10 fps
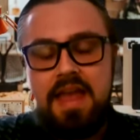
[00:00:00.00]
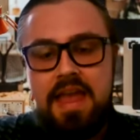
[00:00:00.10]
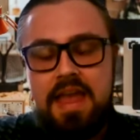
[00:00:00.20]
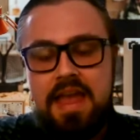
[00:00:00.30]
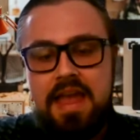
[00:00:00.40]

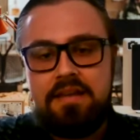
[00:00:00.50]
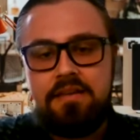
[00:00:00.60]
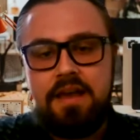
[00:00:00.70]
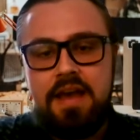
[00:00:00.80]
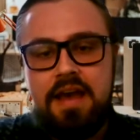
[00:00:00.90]
and
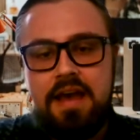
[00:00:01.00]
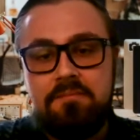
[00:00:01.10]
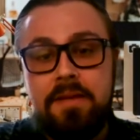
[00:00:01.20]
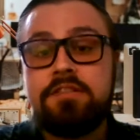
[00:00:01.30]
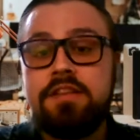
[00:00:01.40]

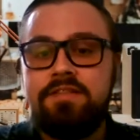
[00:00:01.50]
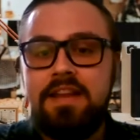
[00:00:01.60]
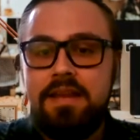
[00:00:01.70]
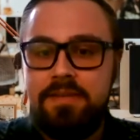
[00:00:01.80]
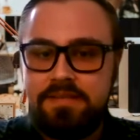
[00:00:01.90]
Microsoft
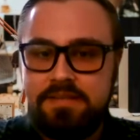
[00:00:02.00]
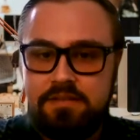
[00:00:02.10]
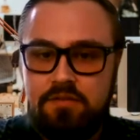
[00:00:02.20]
Dynamics is